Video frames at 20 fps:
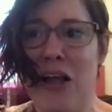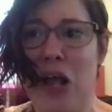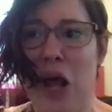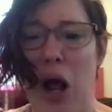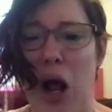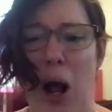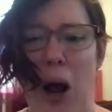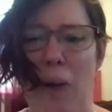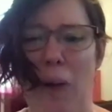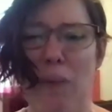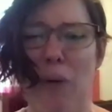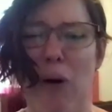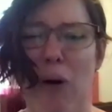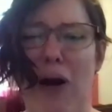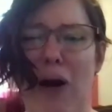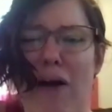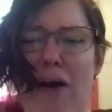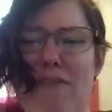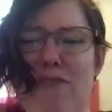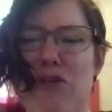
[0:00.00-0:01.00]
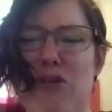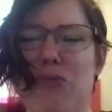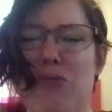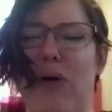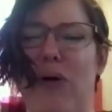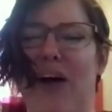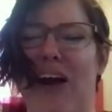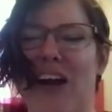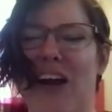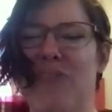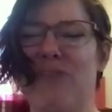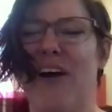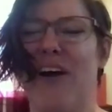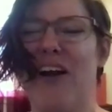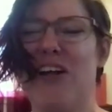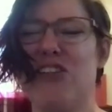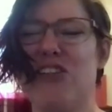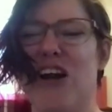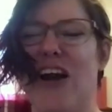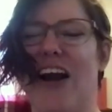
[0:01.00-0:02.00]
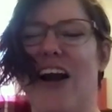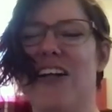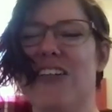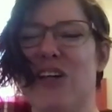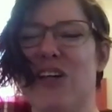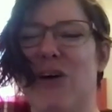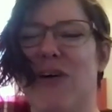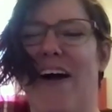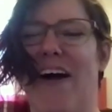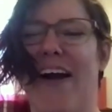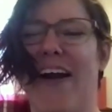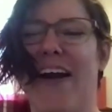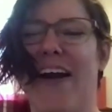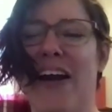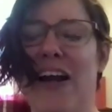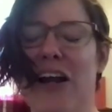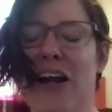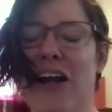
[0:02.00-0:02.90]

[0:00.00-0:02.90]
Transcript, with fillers: I'm more comfortable in my chair, so like,